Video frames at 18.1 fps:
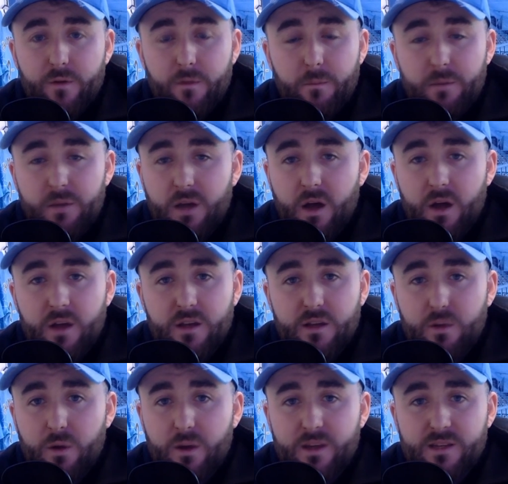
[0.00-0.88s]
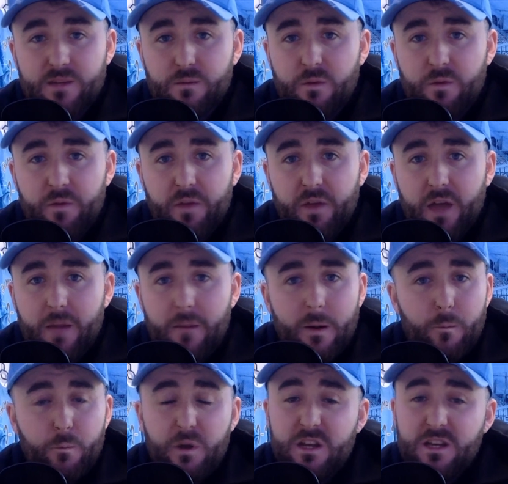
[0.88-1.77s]
behind twice and win the game,
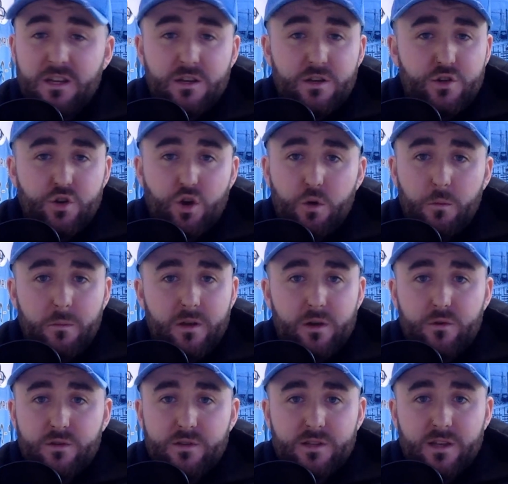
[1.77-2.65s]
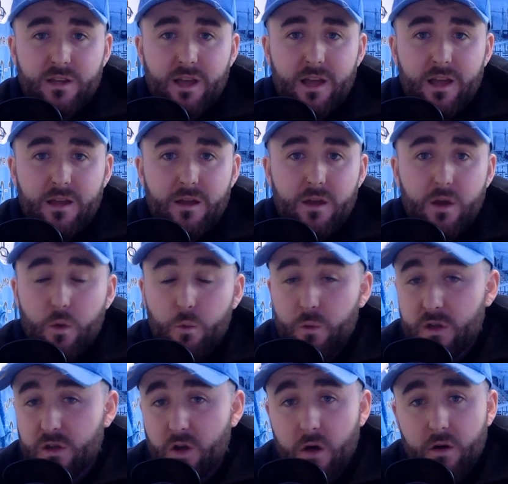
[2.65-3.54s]
and we didn't show minerals today.
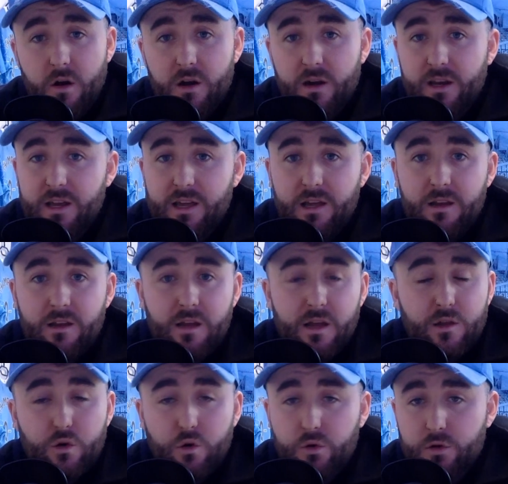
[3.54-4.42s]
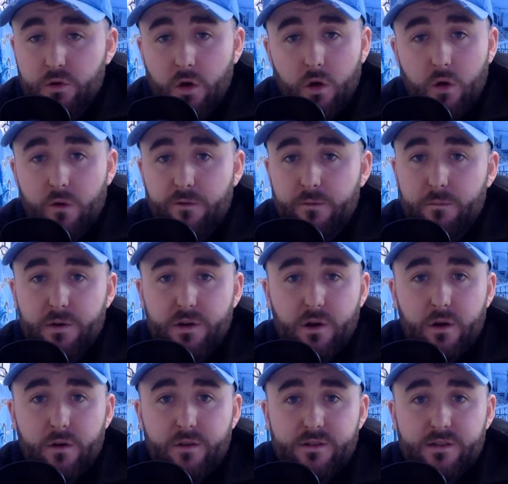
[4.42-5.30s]
We got our lead, a good goal from
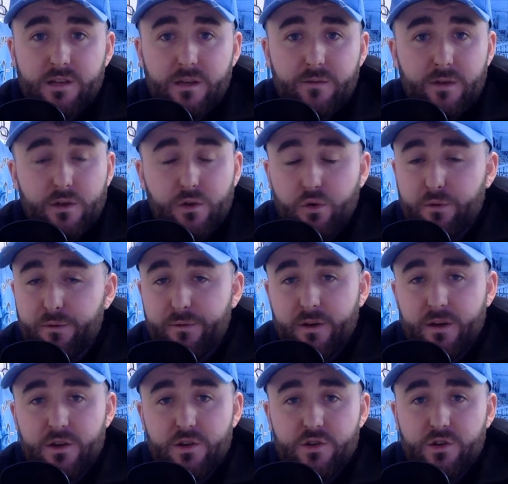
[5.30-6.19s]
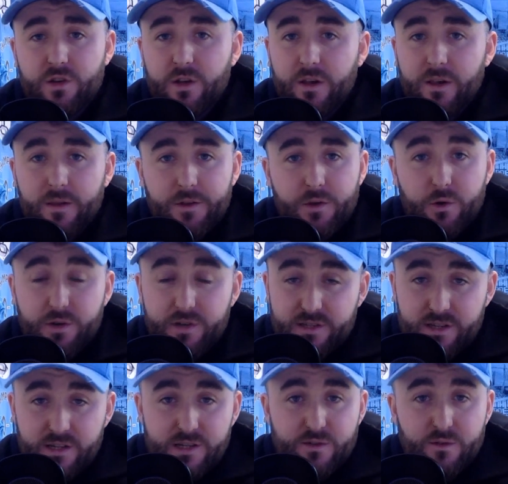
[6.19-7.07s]
Bernardo Silva, good finish, good
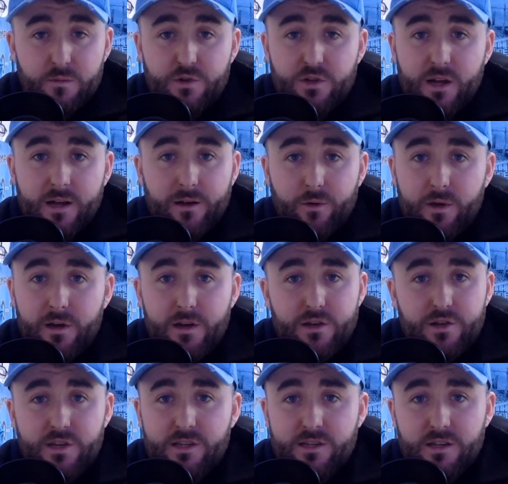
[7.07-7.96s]
assist from Jack Grealish. He's